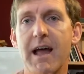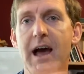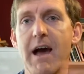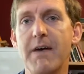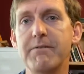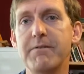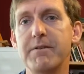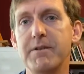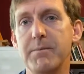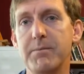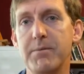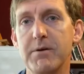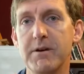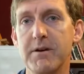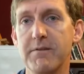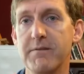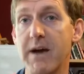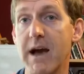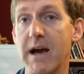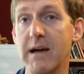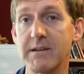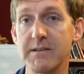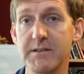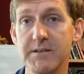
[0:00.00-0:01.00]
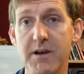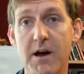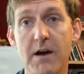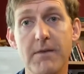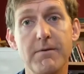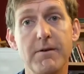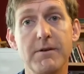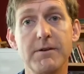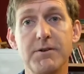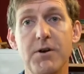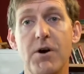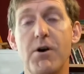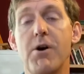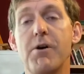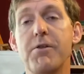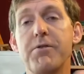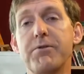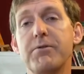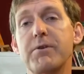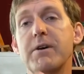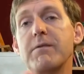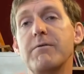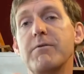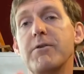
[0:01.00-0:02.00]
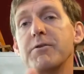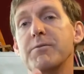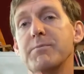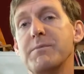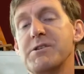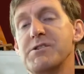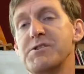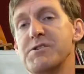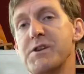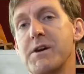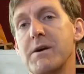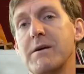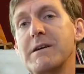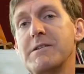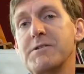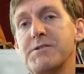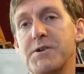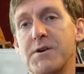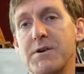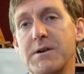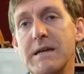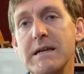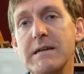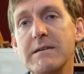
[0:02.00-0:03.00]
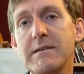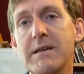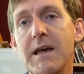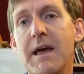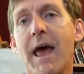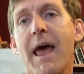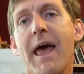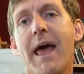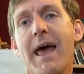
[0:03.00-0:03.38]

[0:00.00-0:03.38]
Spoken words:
half of the book of Acts covers all three of those missionary journeys.